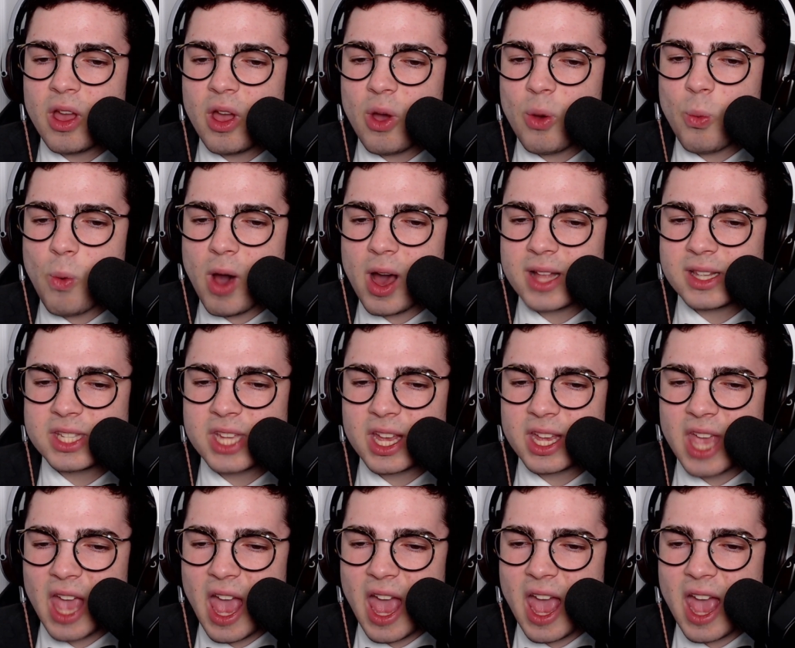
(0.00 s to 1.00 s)
Once
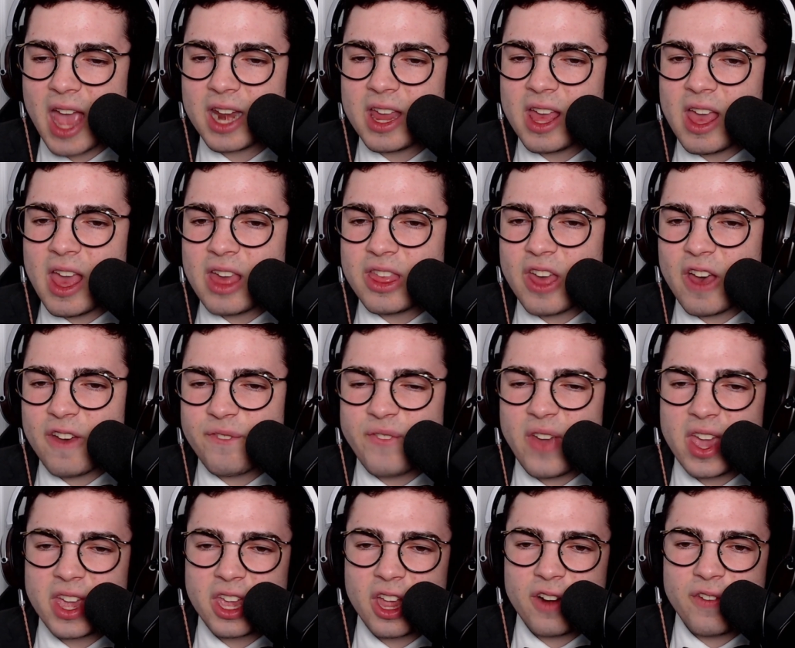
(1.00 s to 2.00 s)
again, the
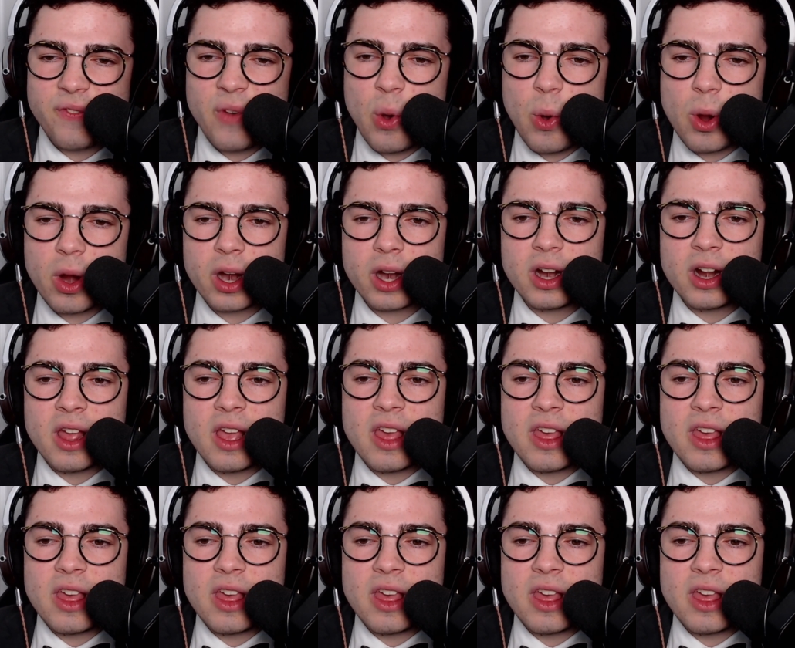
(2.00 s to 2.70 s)
figure 4.